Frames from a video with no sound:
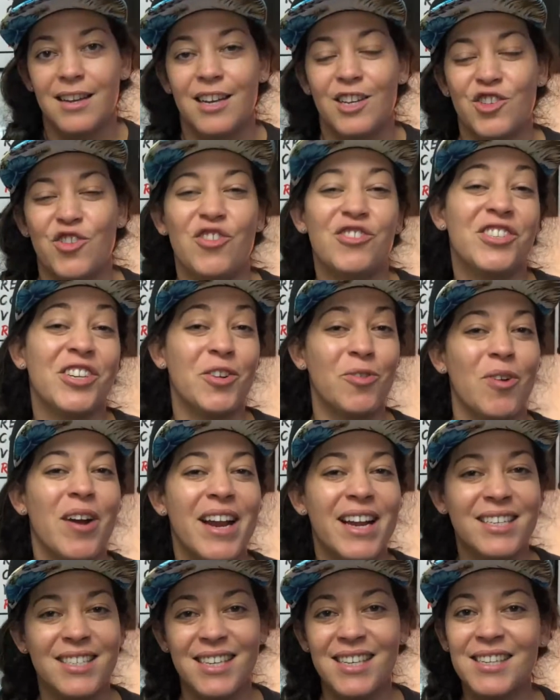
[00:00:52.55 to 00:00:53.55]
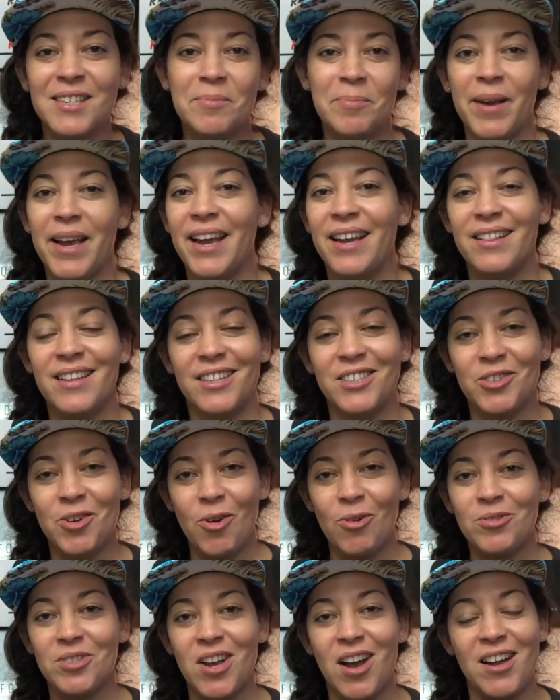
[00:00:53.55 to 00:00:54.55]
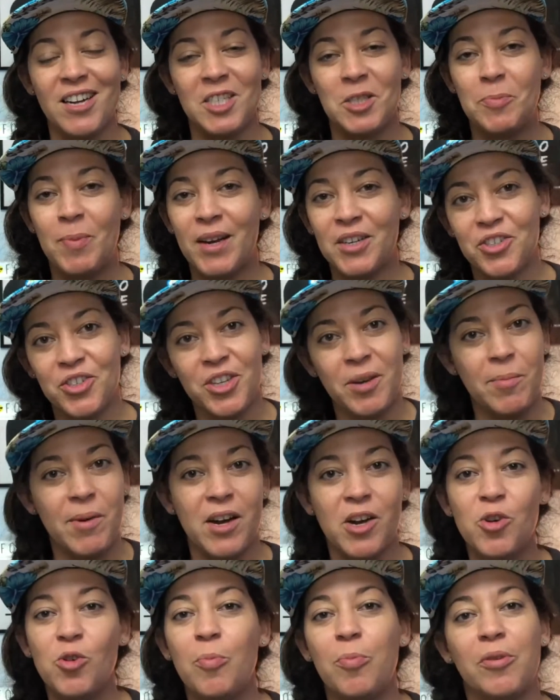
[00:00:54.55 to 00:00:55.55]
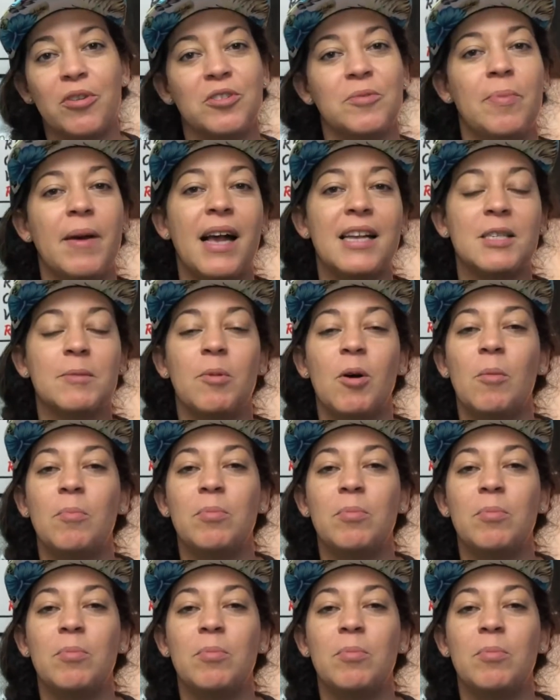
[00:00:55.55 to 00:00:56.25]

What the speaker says: So there's a crazy debate that goes on, especially among hoopers, basketball